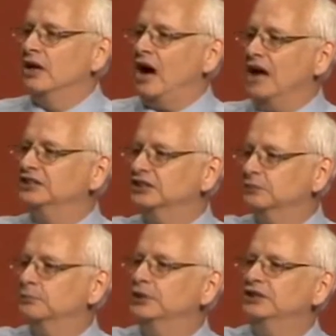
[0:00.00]
I
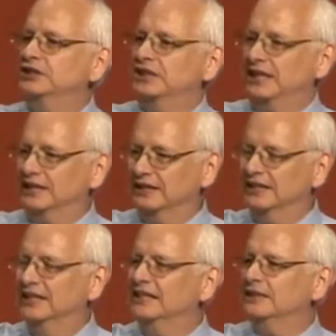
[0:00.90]
just preach and
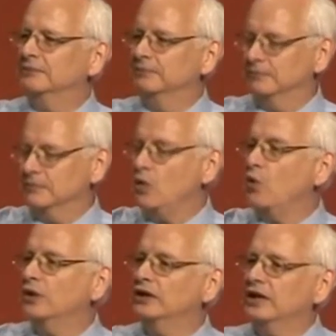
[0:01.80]
get them
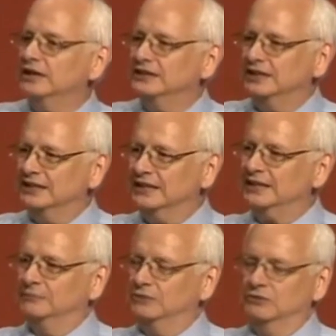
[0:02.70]
organized and get
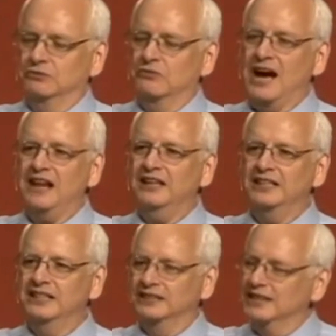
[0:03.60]
them
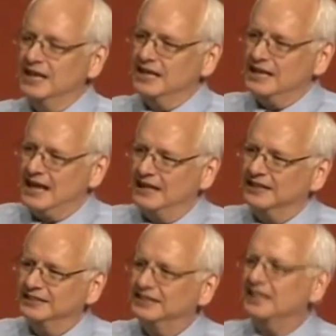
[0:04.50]
rallied and
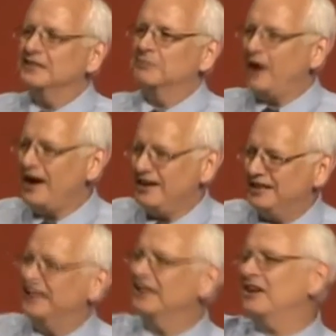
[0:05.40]
then say goodbye
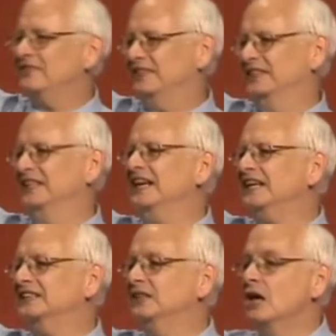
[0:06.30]
and head off to the
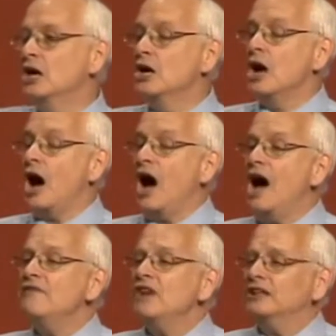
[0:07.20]
next.
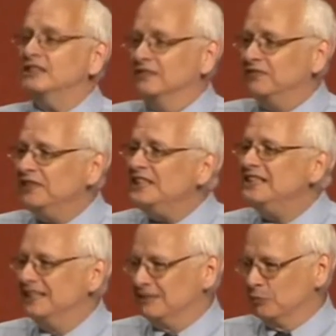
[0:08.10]
I've got to
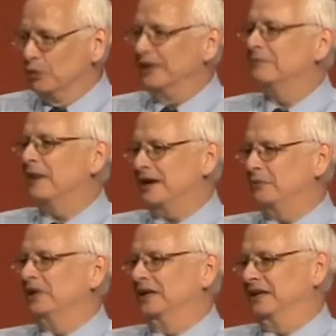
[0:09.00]
feed them week by
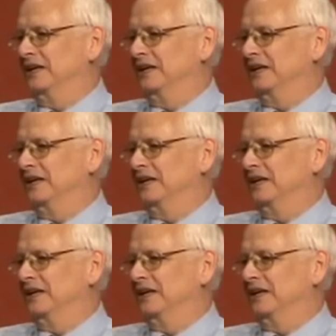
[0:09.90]
week.